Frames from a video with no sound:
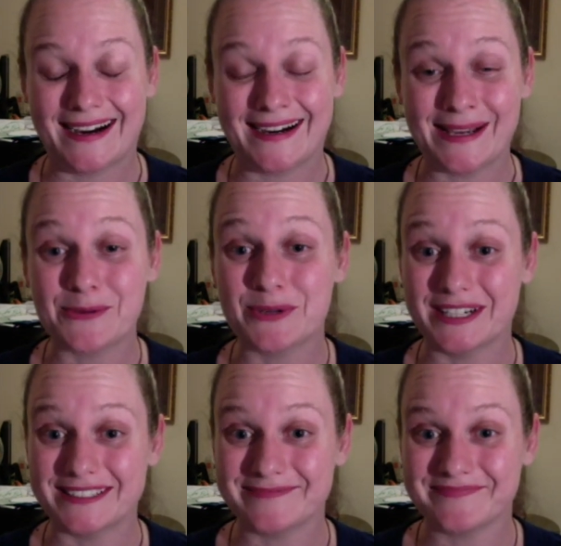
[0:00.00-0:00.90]
I
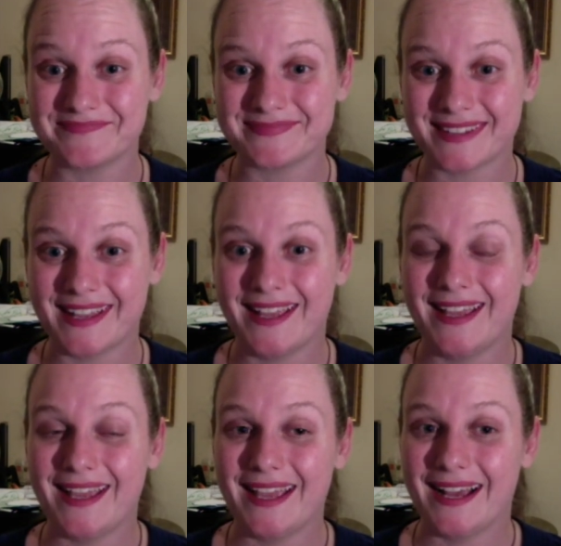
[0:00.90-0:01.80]
won.
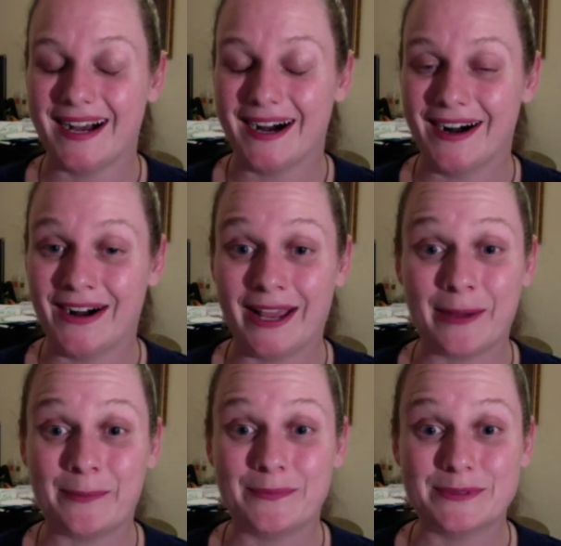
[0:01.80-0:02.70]
I
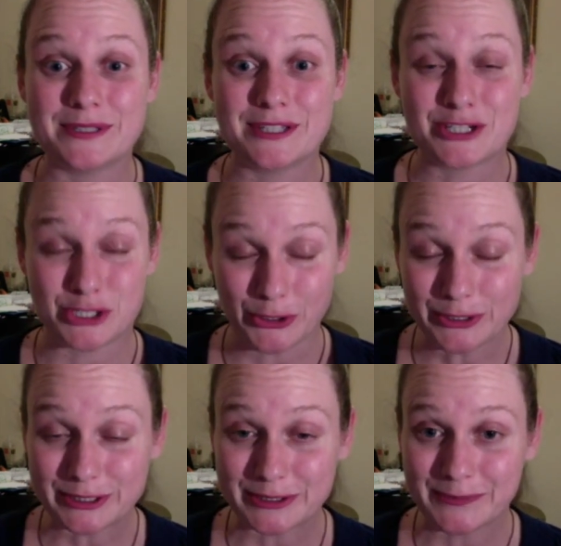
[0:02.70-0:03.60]
am
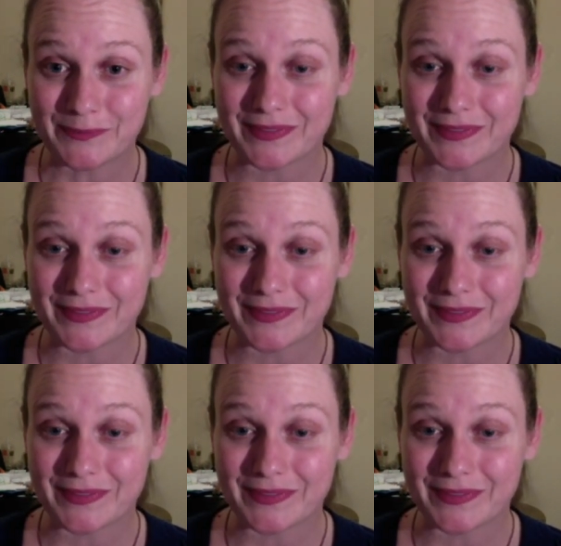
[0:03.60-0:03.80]
shocked.